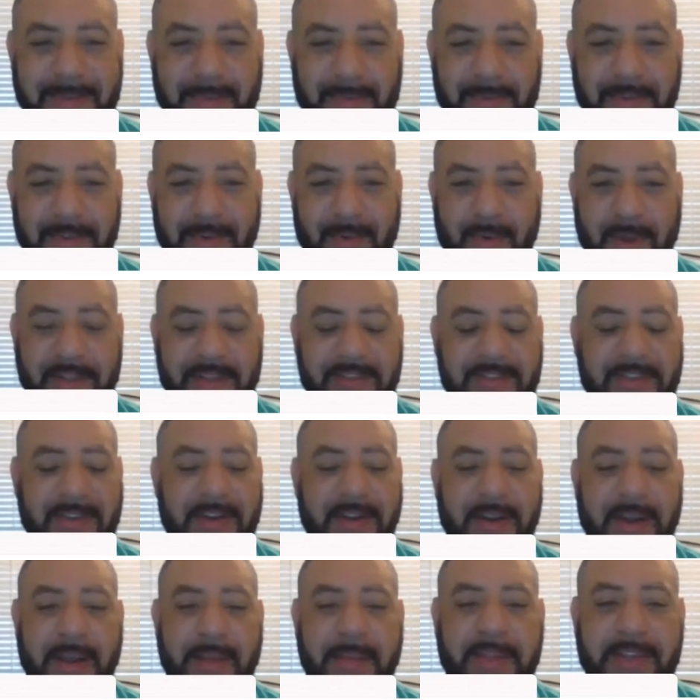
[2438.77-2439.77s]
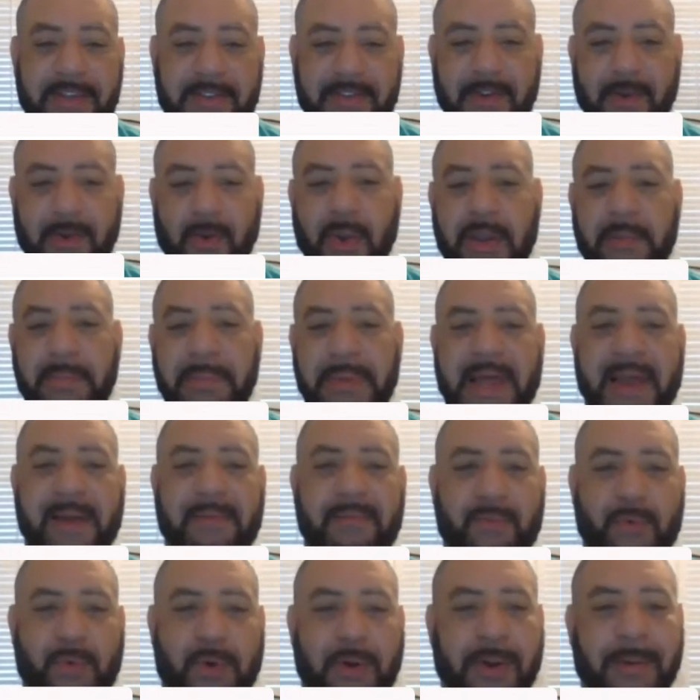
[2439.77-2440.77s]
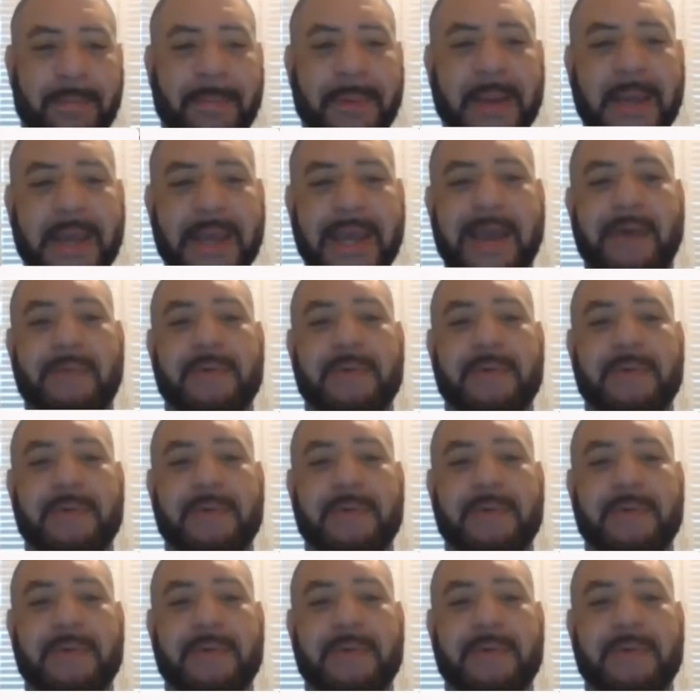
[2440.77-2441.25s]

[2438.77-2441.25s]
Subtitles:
This is a great platform.